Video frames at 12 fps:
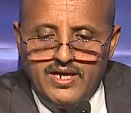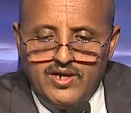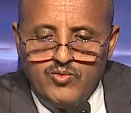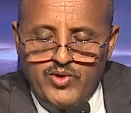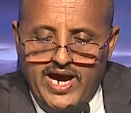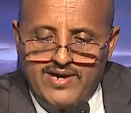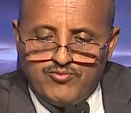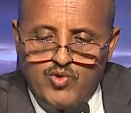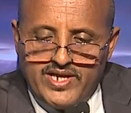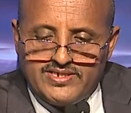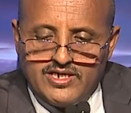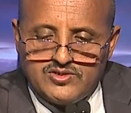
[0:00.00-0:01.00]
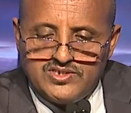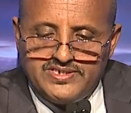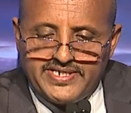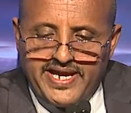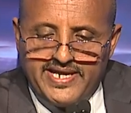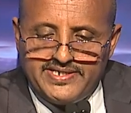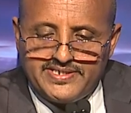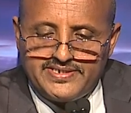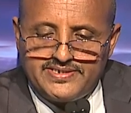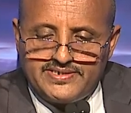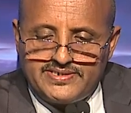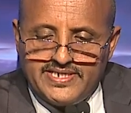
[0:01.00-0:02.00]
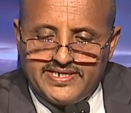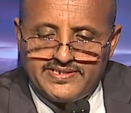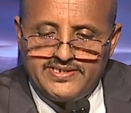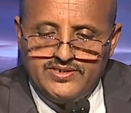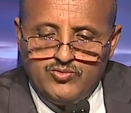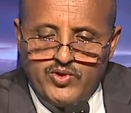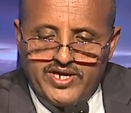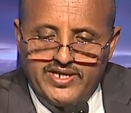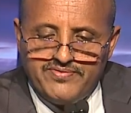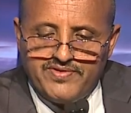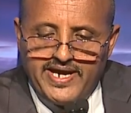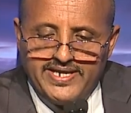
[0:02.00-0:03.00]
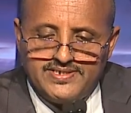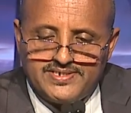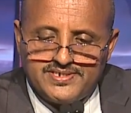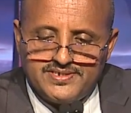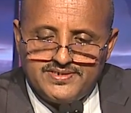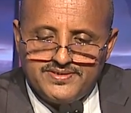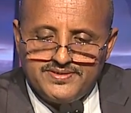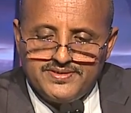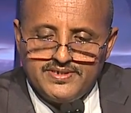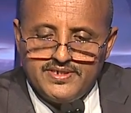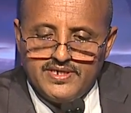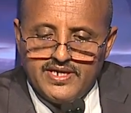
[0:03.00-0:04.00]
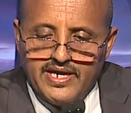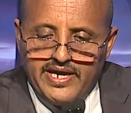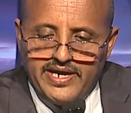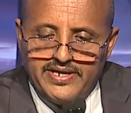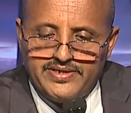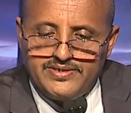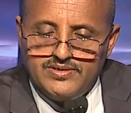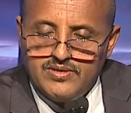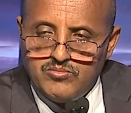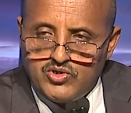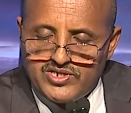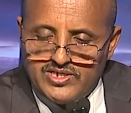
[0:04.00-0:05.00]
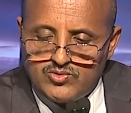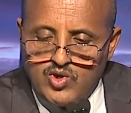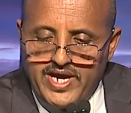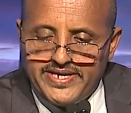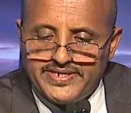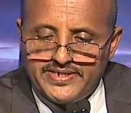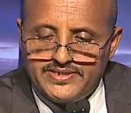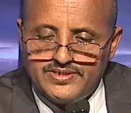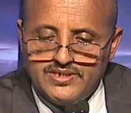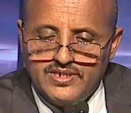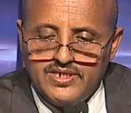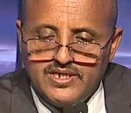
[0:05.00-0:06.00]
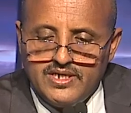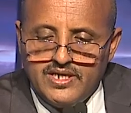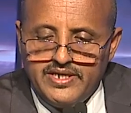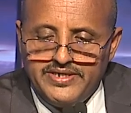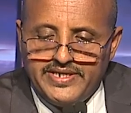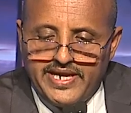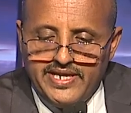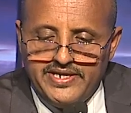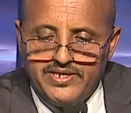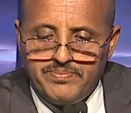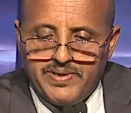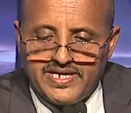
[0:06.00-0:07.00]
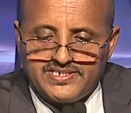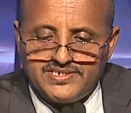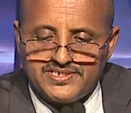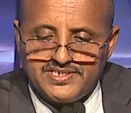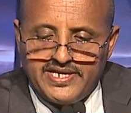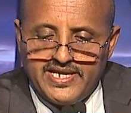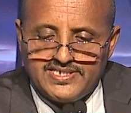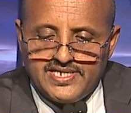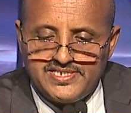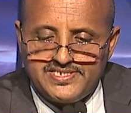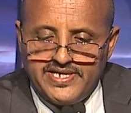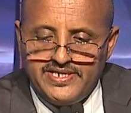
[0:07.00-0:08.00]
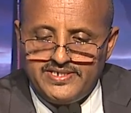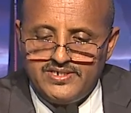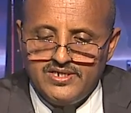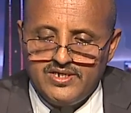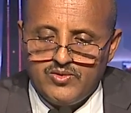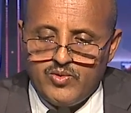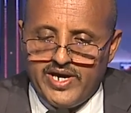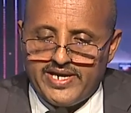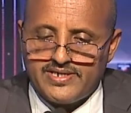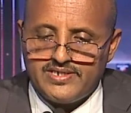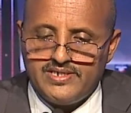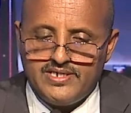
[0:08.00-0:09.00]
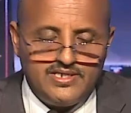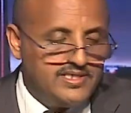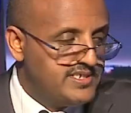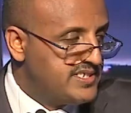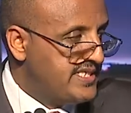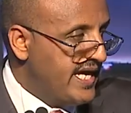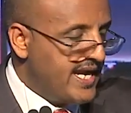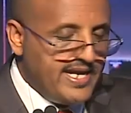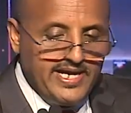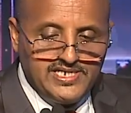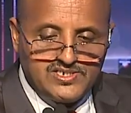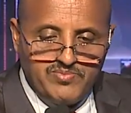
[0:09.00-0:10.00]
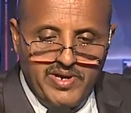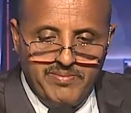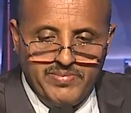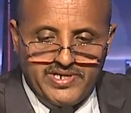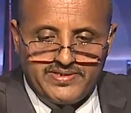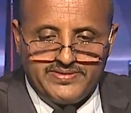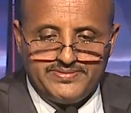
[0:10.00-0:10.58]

We have 1,330 weekly flights and more than 200 daily departures. And as I said, we are a Star Alliance member.